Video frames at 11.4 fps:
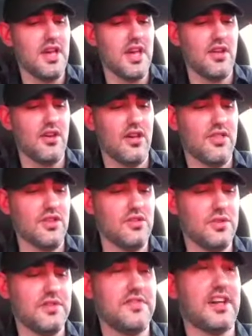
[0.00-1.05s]
and uh, the
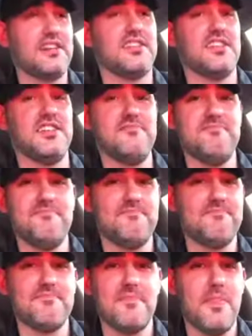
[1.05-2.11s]
new invitee
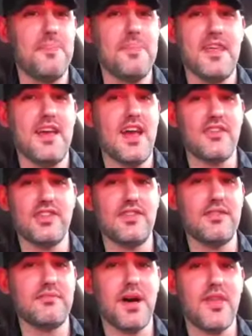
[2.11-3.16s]
hasn't
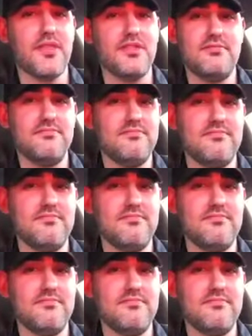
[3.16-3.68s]
even bothered